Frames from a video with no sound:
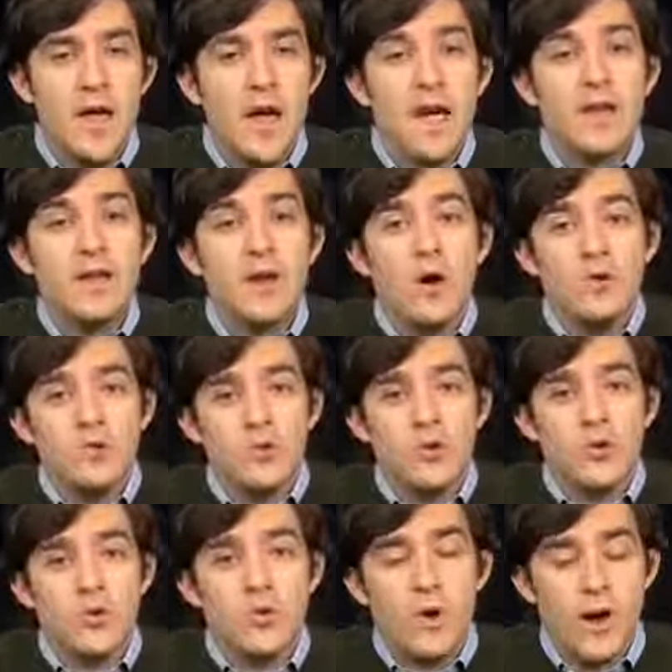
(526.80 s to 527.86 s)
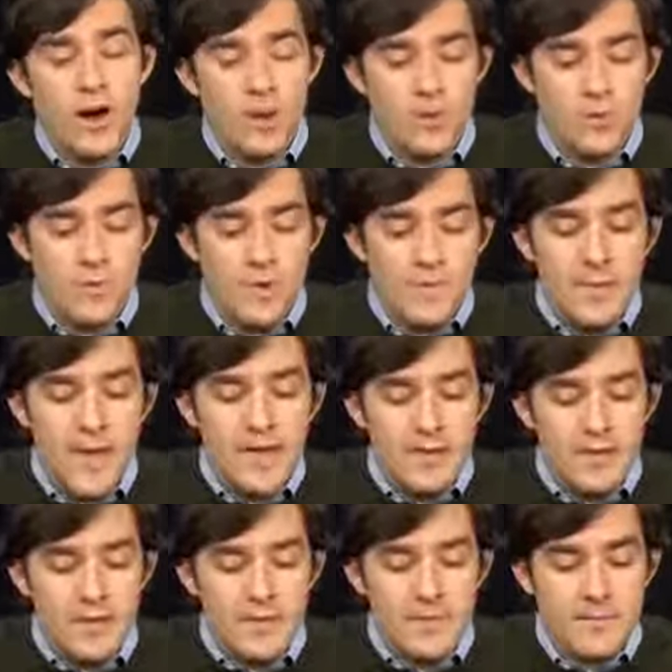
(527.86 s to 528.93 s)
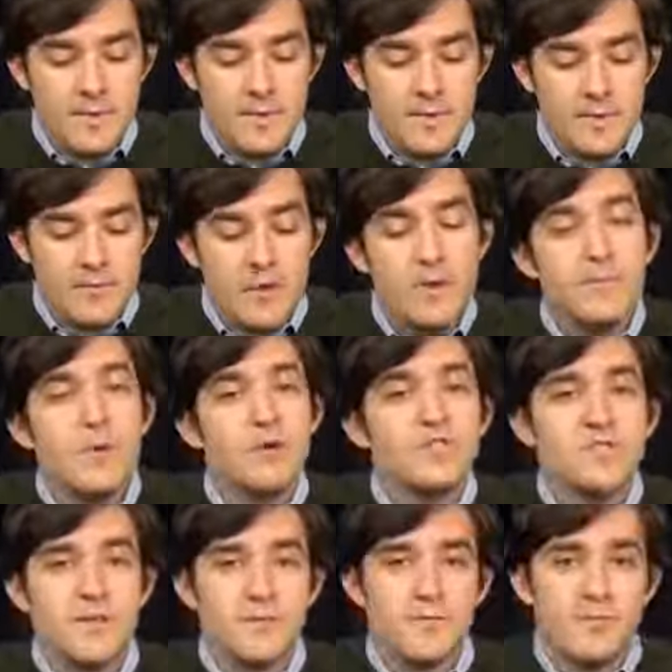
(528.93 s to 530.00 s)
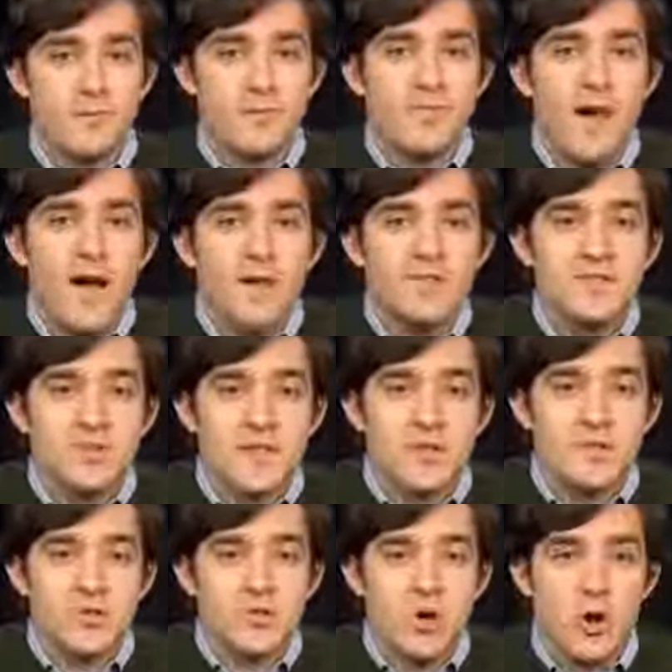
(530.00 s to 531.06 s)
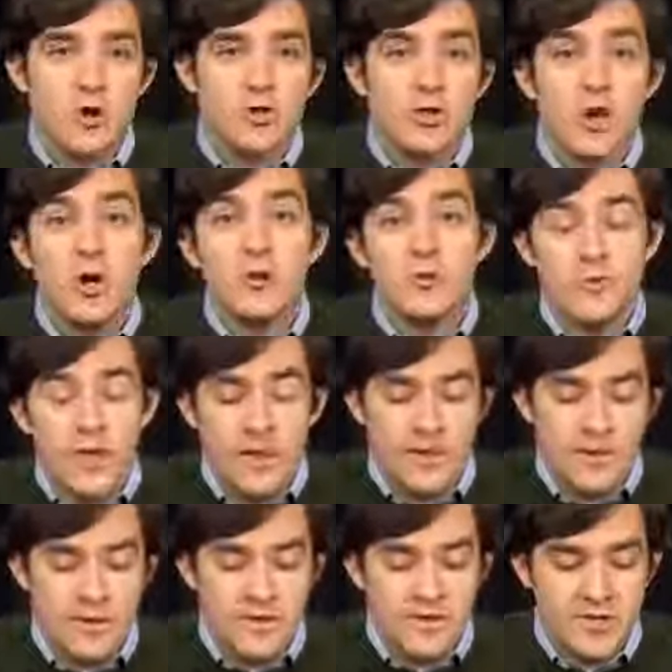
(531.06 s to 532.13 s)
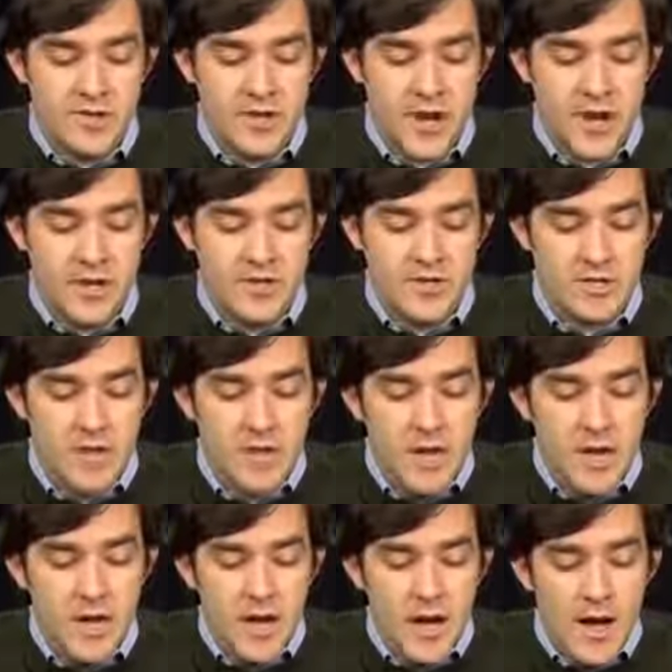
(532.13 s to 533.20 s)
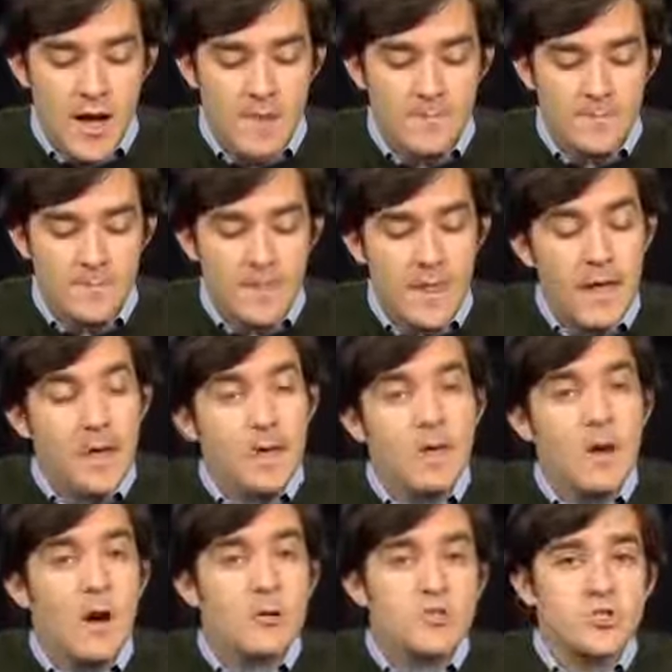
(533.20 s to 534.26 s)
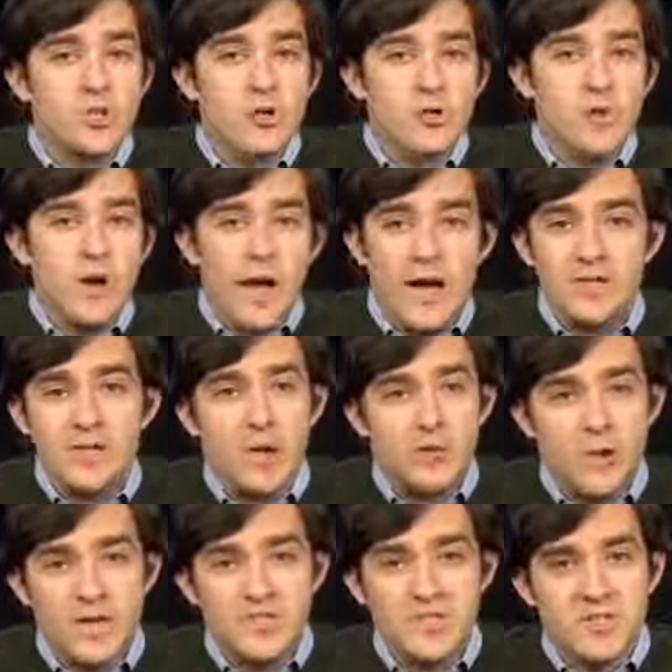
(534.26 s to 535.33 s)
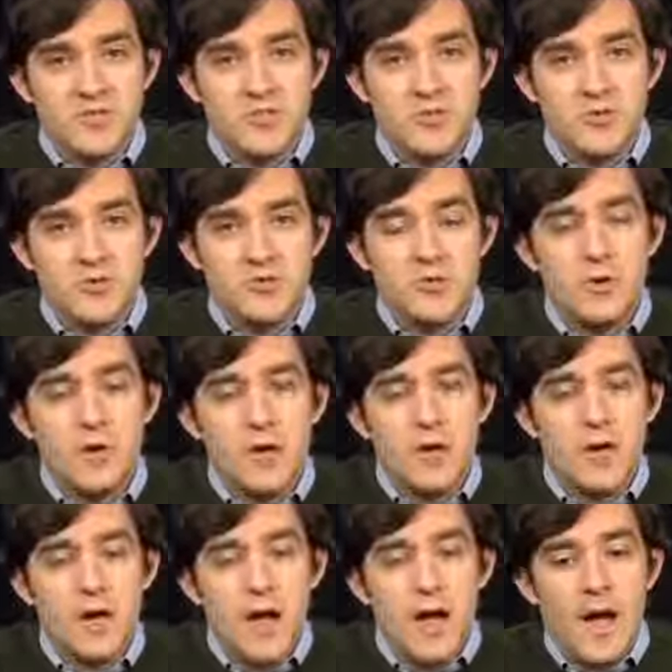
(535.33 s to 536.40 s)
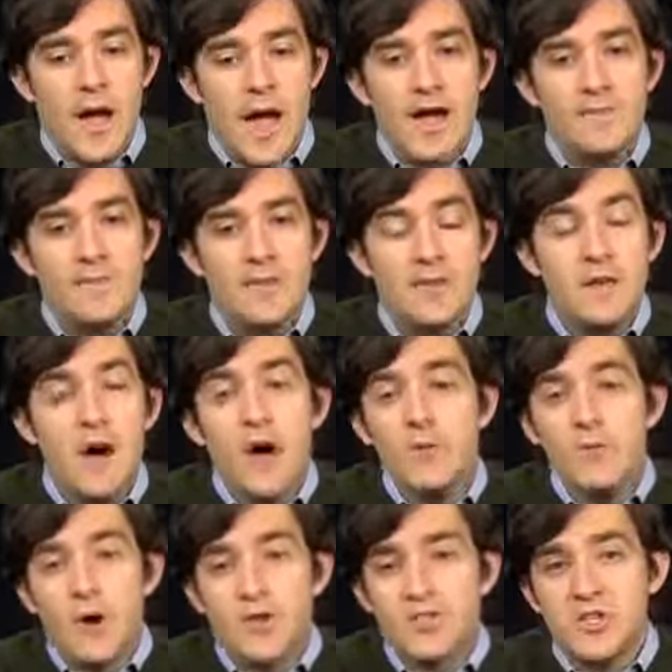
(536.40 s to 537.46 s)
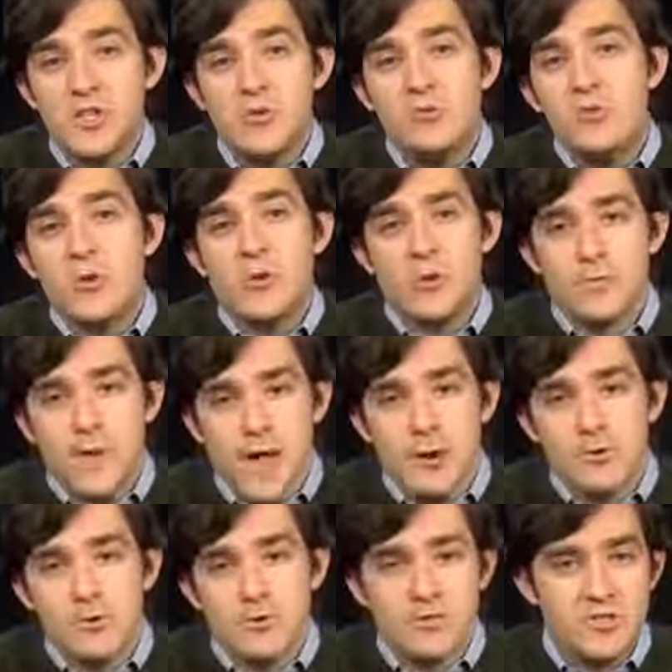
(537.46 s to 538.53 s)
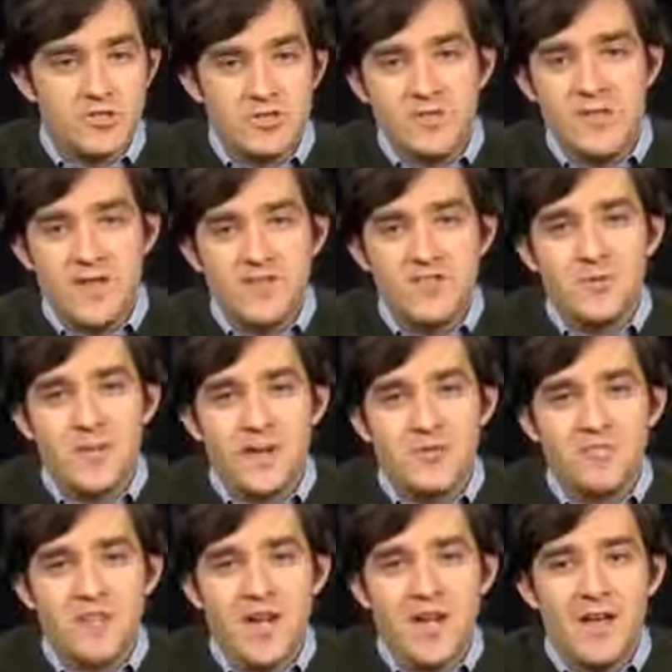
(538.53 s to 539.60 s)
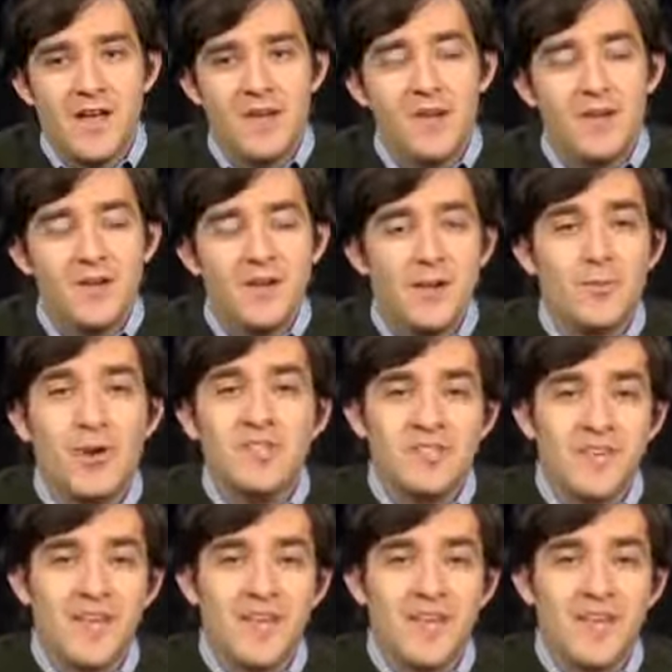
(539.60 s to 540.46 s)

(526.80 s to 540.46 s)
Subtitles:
and he also reimbursed them for the fines that they had been charged under the Alien and Sedition Acts. He also, as all presidents do, had the non-prosecutorial power, which is a fancy way of saying a president